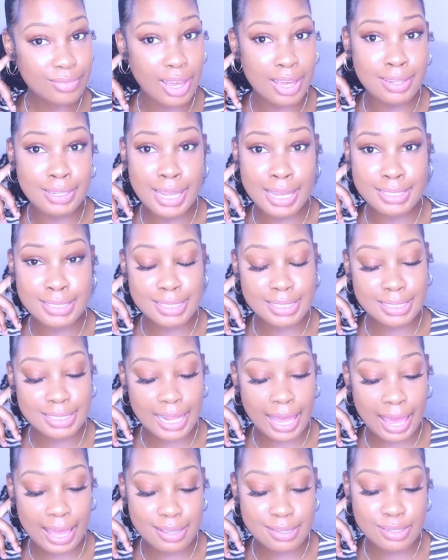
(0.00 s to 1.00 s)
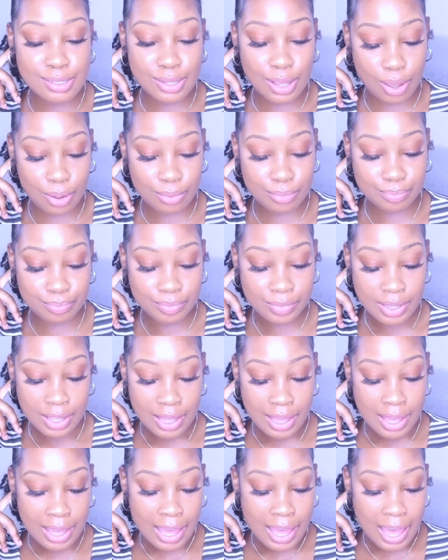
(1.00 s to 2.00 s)
that's just that. So
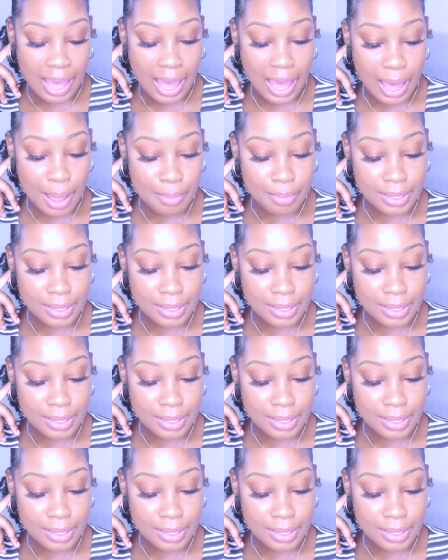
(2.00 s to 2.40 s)
I